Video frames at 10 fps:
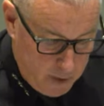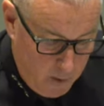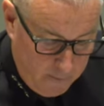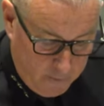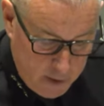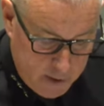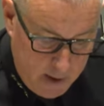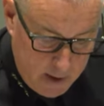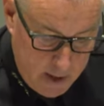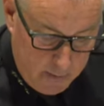between First
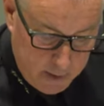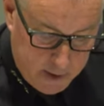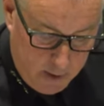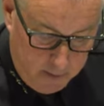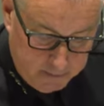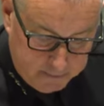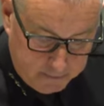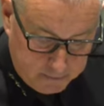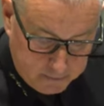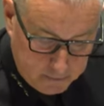Street and Temple Street.
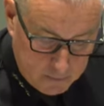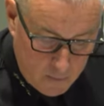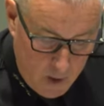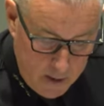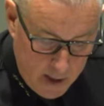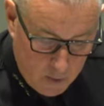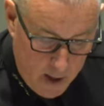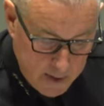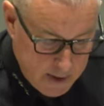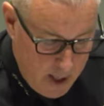That
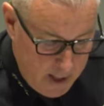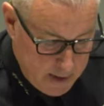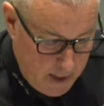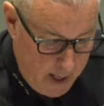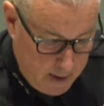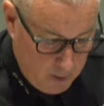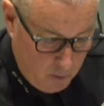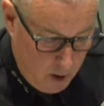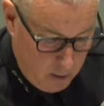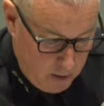crowd size had
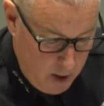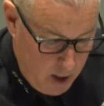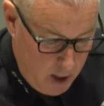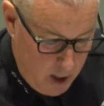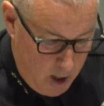grown